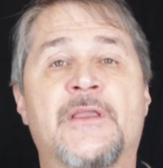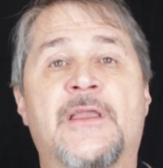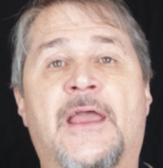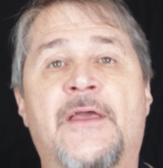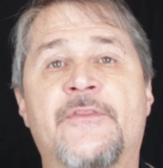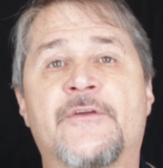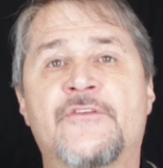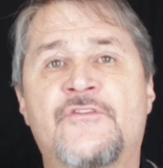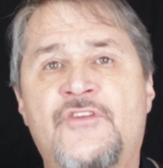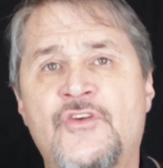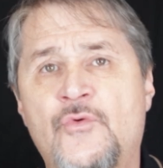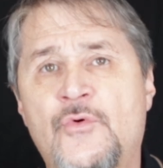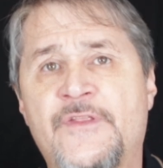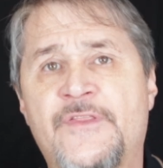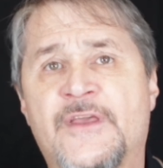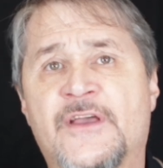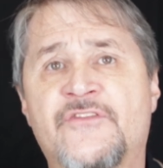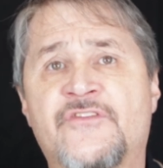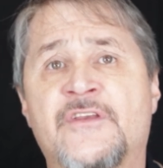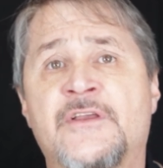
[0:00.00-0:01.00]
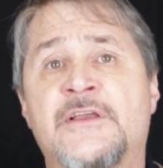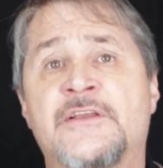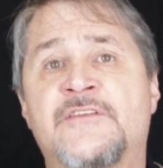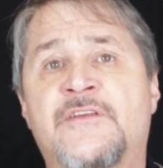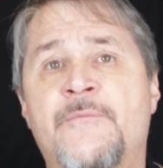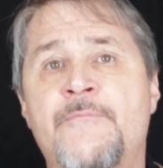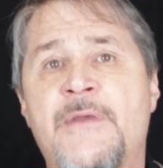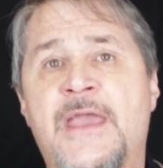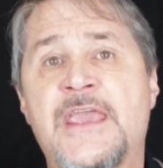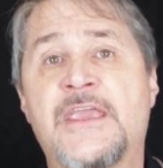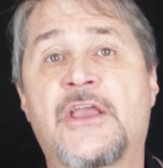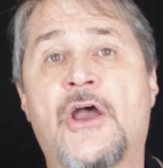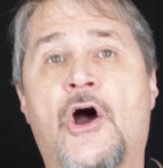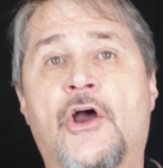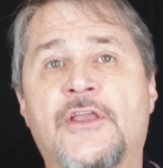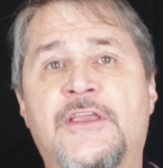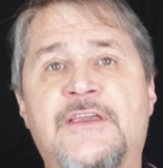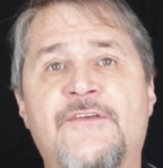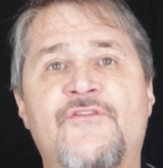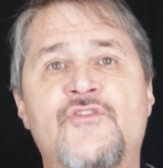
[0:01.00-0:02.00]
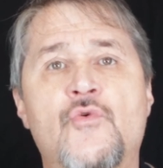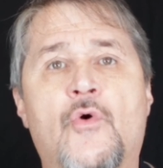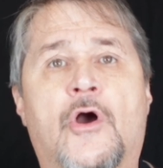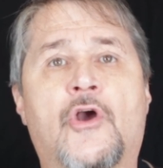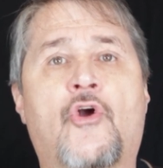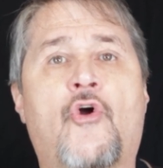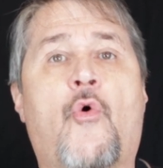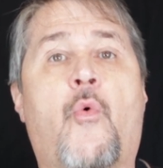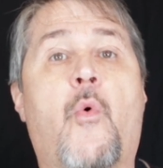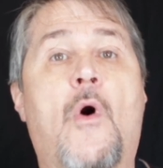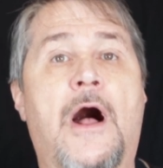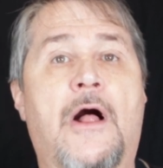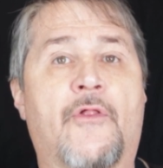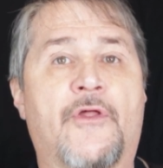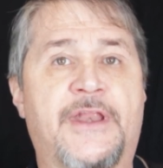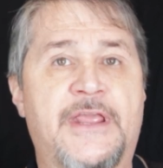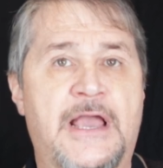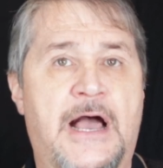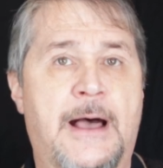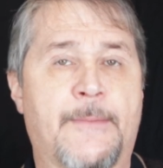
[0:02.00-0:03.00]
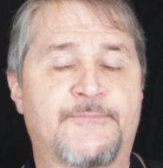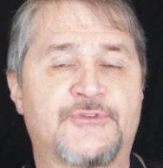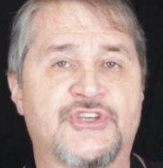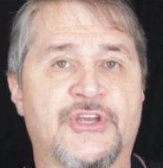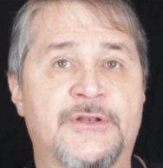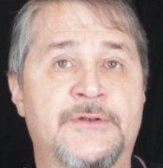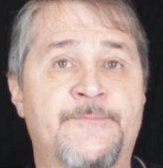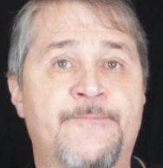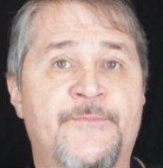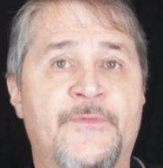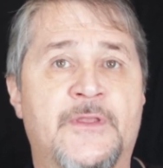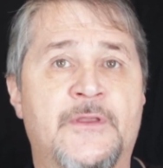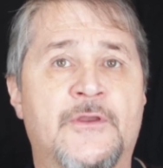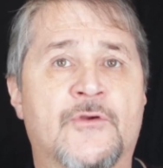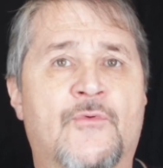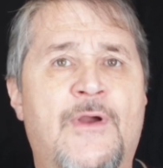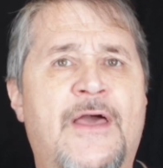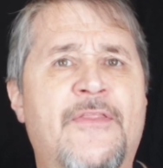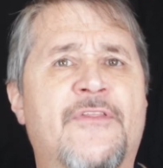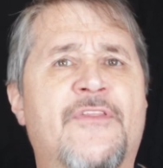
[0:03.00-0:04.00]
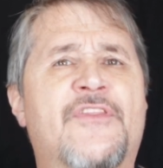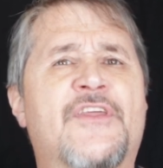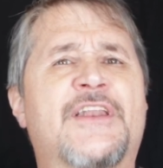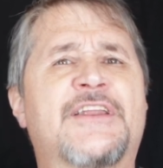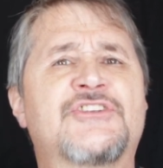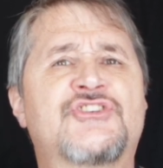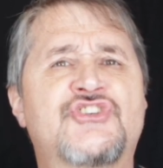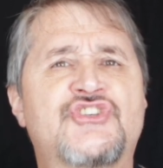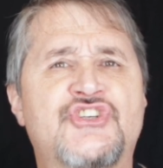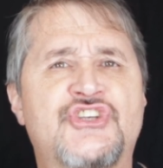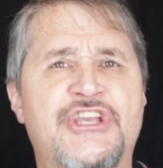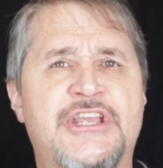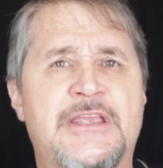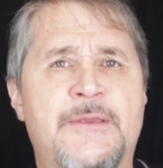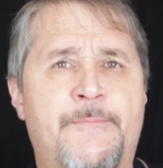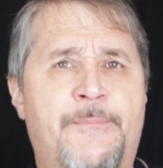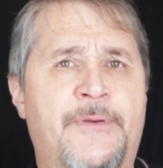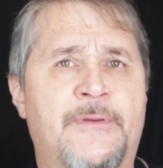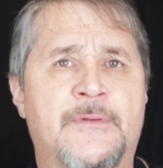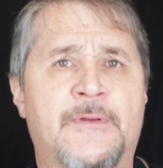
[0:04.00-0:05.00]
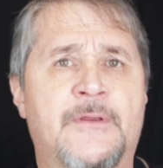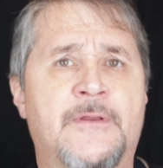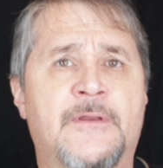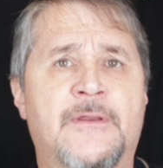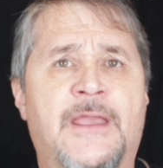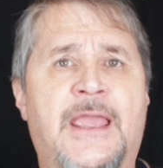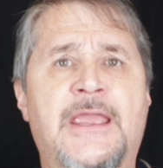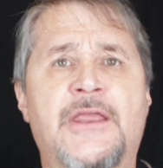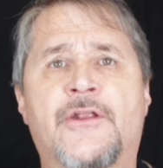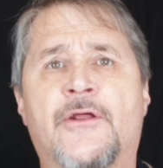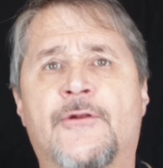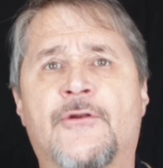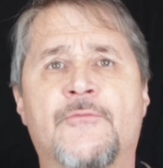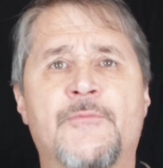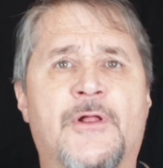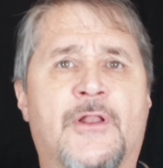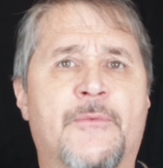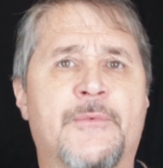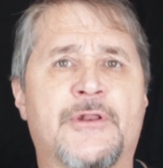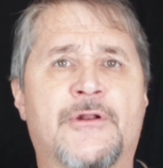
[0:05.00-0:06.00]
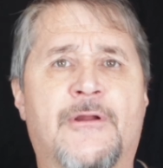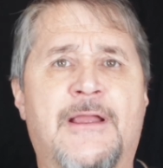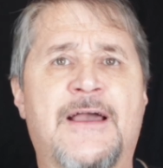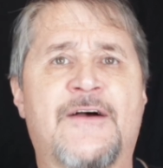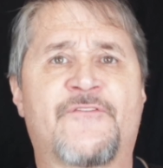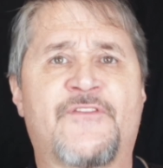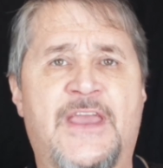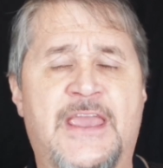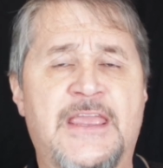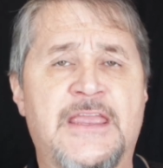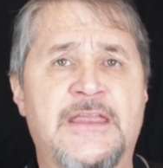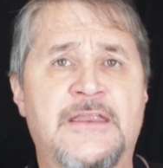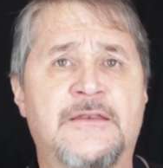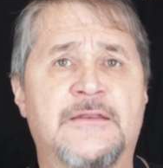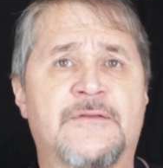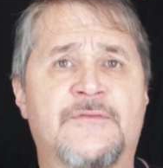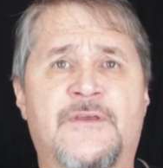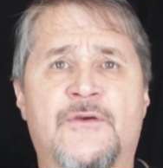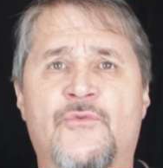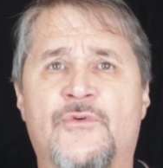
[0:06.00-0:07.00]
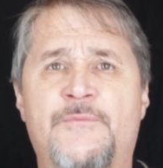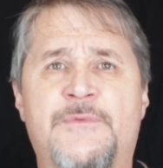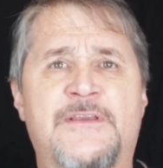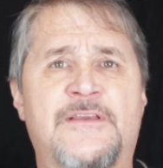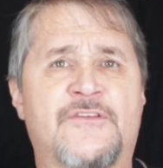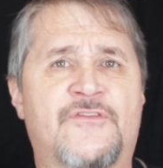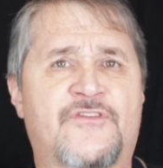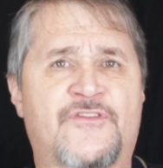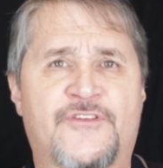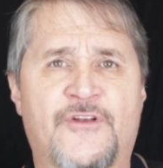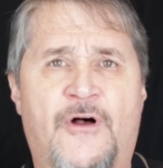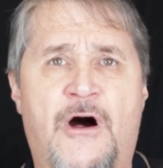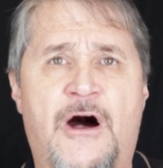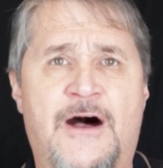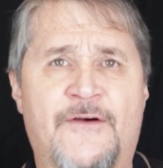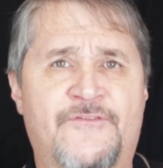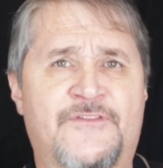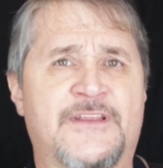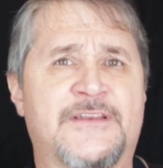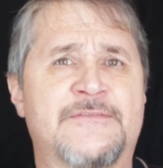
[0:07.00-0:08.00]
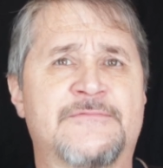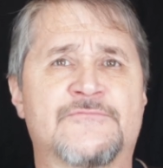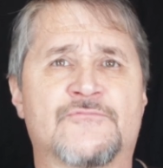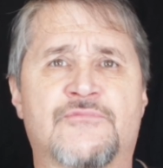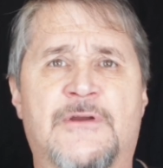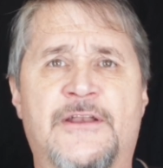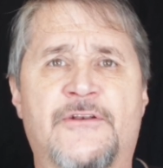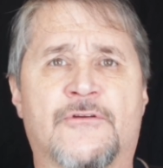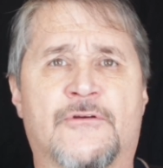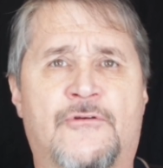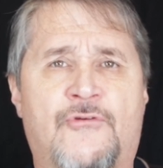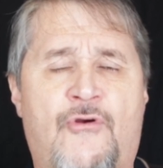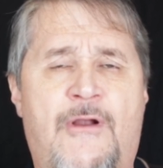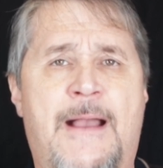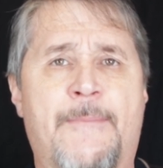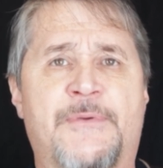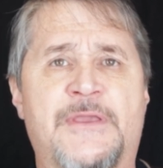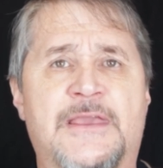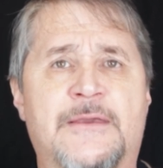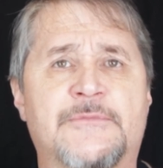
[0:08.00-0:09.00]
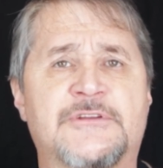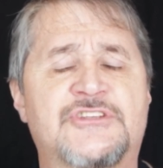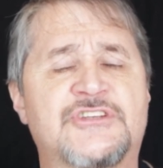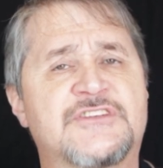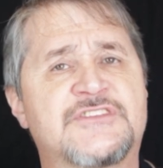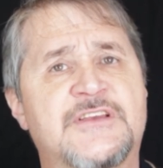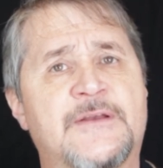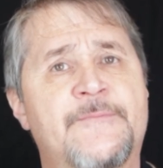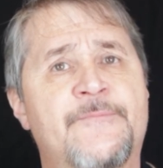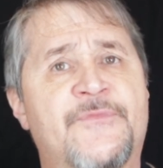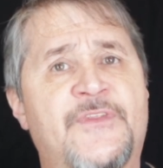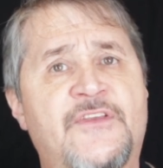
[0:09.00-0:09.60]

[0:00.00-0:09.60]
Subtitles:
and they're doing this to give you a quality option rather than a cheap 800 millimeter f/8 that would be soft and render crappy images.